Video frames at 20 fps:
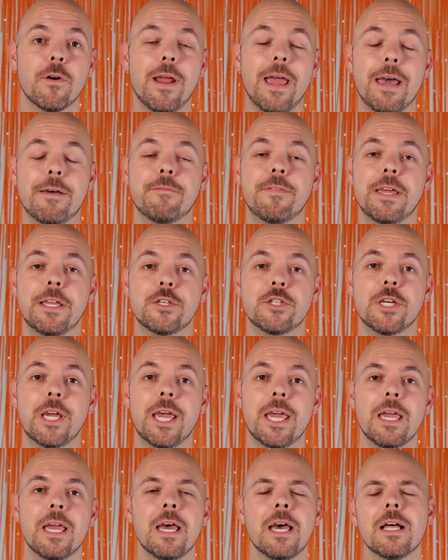
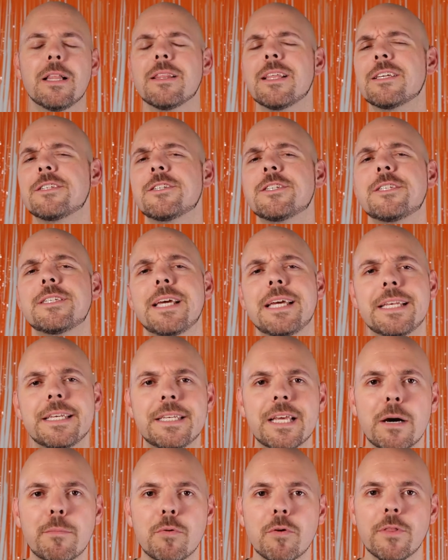FHA, let's just say
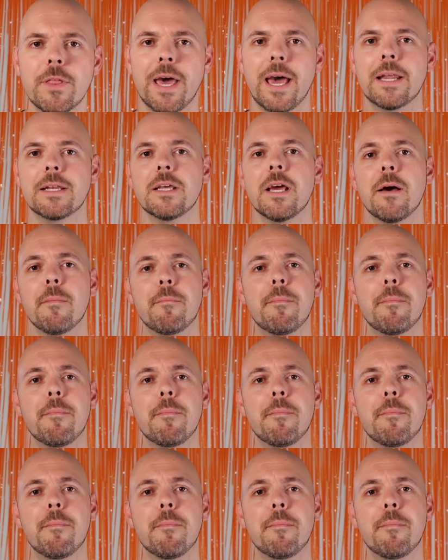double that.